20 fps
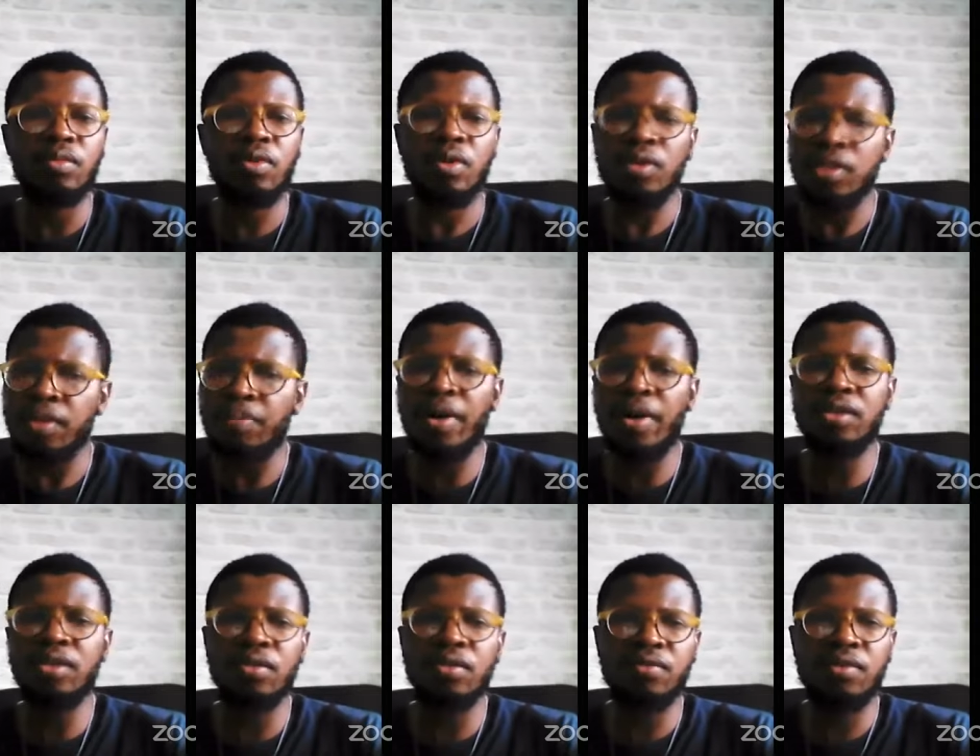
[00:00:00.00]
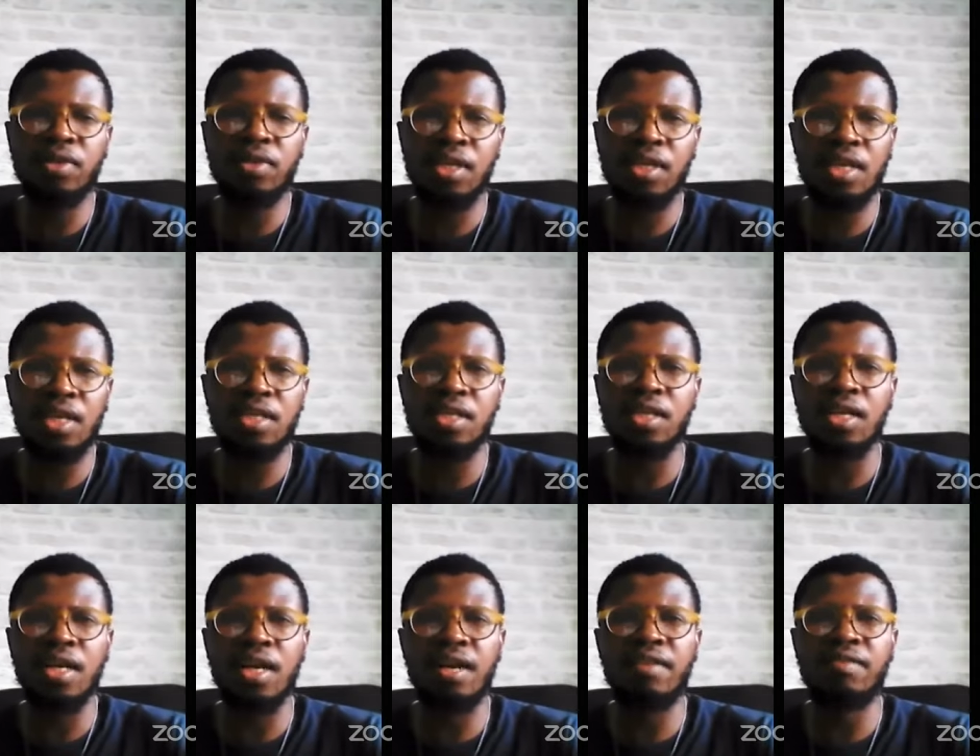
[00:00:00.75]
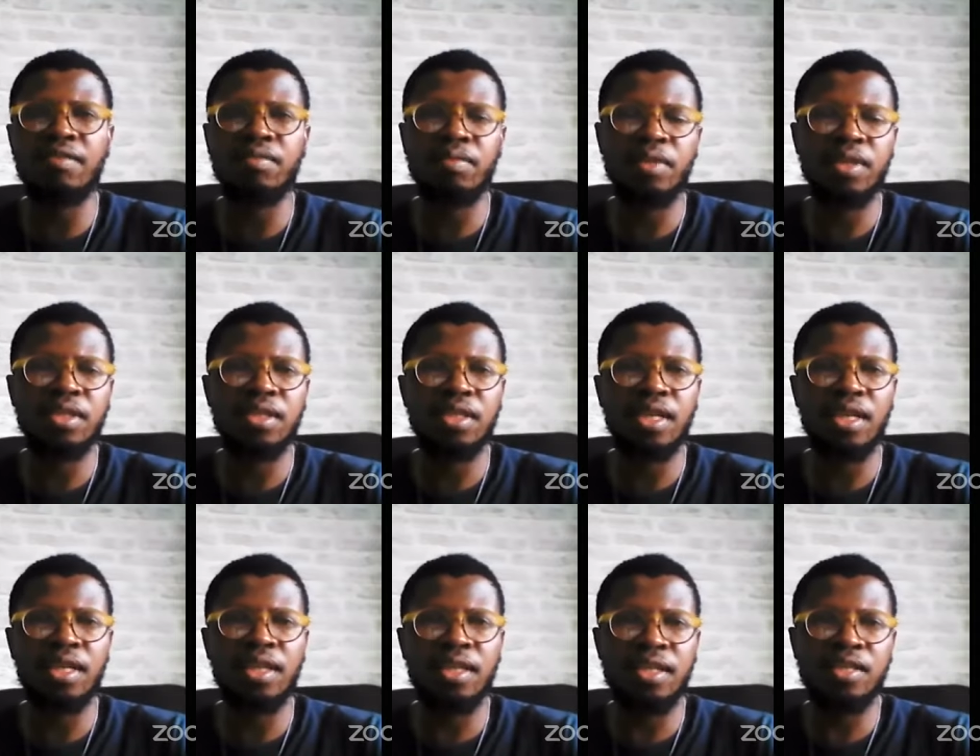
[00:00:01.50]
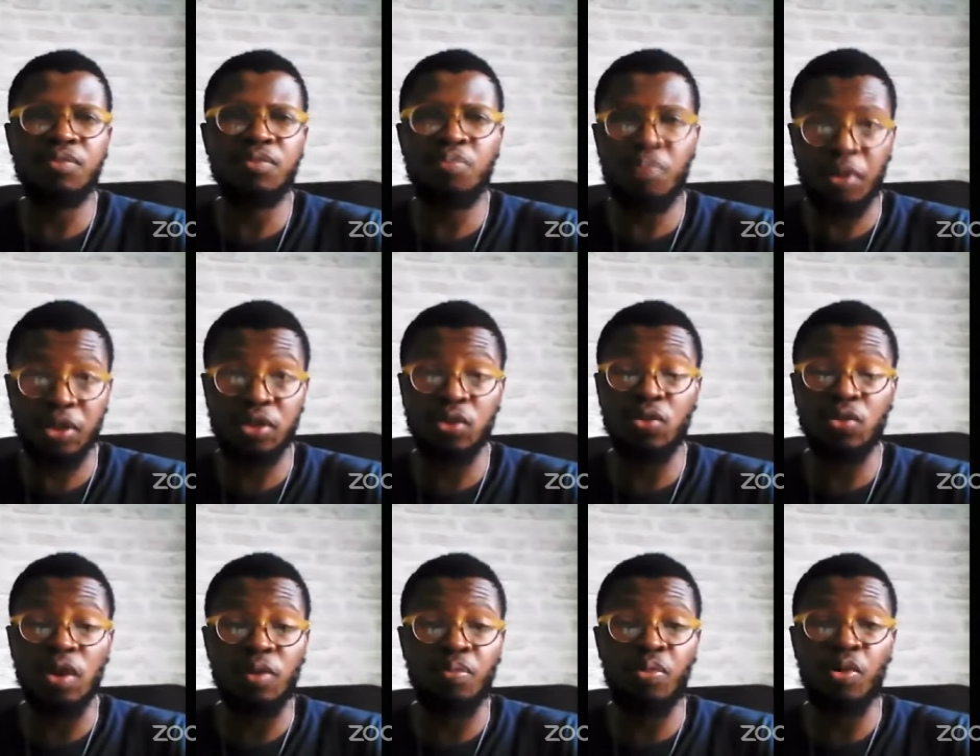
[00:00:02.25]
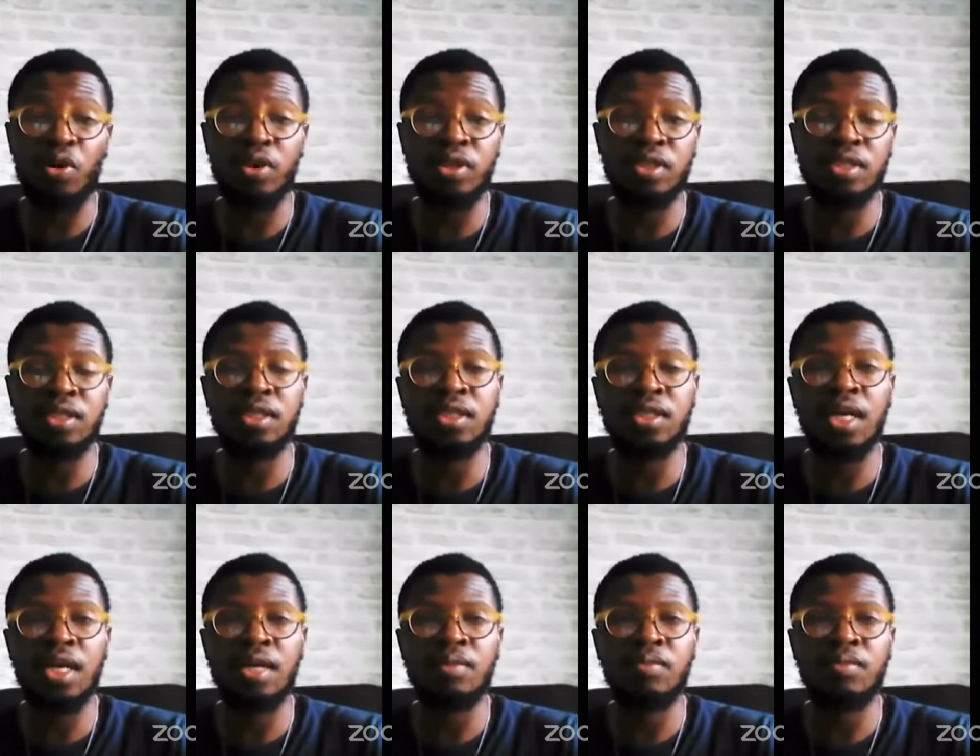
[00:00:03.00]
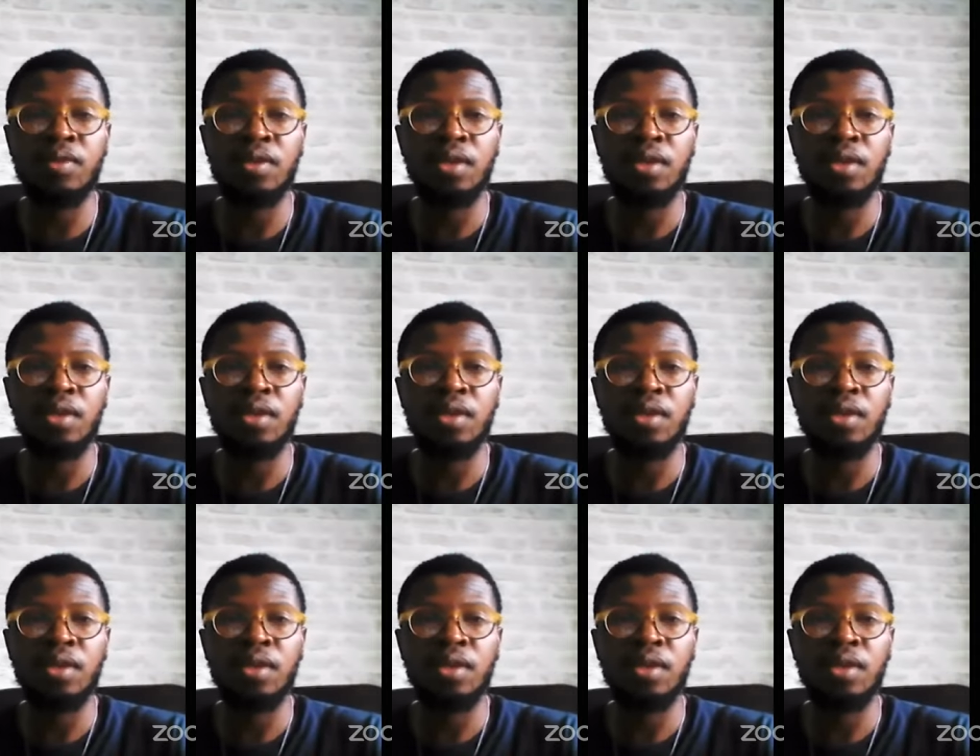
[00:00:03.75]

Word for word: on the part of the Kenyan government at this particular point in time?